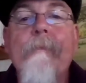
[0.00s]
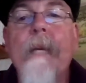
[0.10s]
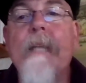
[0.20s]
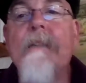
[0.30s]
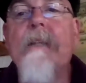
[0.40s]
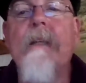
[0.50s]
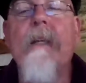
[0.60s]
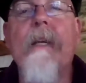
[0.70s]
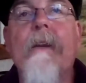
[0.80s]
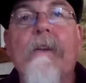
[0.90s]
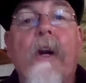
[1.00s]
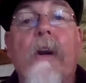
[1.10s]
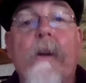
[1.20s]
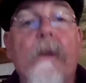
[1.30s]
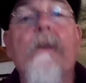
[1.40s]
basically their
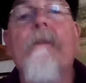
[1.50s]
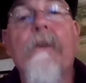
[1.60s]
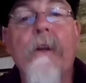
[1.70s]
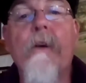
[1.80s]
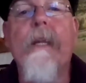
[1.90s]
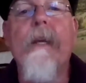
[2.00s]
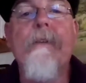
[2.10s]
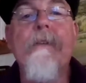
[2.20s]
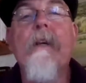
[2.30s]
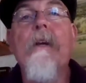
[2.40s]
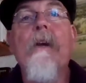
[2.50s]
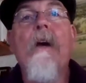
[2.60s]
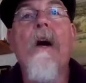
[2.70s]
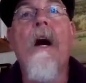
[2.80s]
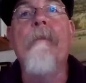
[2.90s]
charter for doing this.
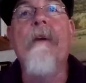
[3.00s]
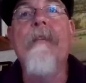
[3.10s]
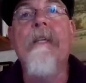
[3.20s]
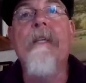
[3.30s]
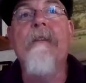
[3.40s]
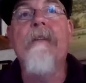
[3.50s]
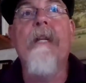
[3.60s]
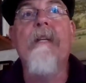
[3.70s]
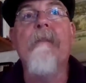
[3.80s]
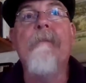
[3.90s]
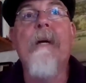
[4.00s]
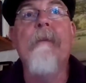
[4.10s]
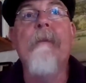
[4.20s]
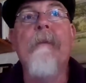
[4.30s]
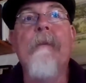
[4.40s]
If these lands went into
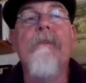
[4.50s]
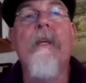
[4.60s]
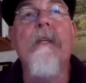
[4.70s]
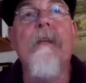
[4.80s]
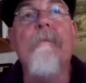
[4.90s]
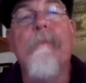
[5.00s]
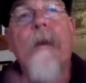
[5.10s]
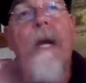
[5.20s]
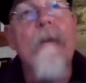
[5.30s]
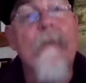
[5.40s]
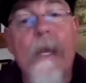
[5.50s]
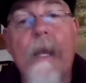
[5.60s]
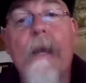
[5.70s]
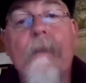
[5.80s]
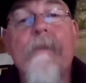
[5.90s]
public use, into private
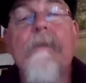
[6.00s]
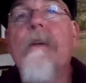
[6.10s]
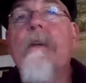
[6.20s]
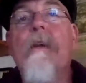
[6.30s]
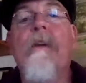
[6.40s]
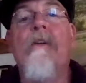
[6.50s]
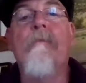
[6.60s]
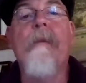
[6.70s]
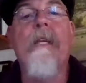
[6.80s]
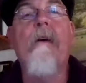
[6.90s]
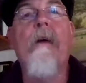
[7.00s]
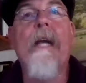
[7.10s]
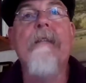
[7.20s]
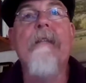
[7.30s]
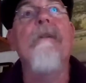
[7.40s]
hands, there'd be no
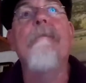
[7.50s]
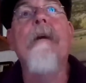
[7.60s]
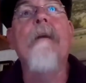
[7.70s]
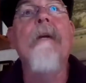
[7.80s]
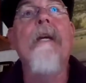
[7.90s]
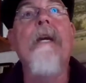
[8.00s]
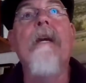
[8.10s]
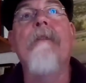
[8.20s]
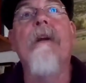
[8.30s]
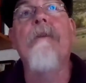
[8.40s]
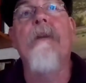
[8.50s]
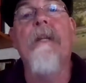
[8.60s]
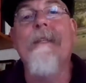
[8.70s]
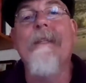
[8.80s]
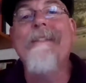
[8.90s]
access for the public. If they're put
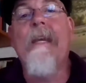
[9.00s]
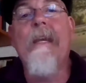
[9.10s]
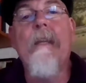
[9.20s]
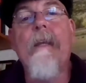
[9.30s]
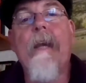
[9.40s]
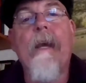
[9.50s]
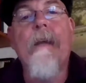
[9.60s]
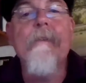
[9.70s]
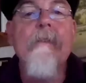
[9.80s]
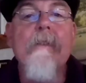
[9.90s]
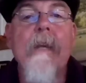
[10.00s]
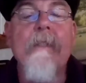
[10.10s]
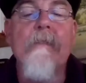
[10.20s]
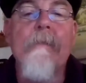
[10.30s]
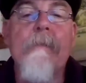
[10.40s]
into state hands,
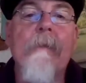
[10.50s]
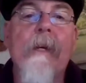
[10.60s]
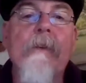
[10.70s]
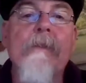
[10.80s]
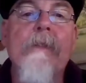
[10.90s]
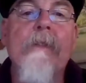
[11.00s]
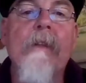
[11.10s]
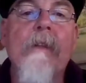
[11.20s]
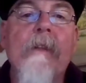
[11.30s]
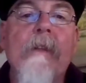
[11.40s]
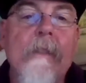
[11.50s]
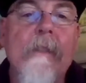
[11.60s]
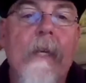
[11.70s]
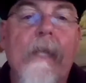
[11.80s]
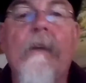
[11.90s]
as has been proposed in some
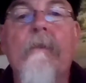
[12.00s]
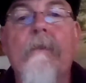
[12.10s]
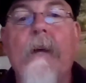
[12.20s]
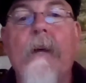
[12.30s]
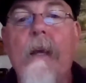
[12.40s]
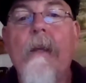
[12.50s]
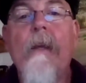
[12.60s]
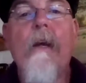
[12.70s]
places like Utah,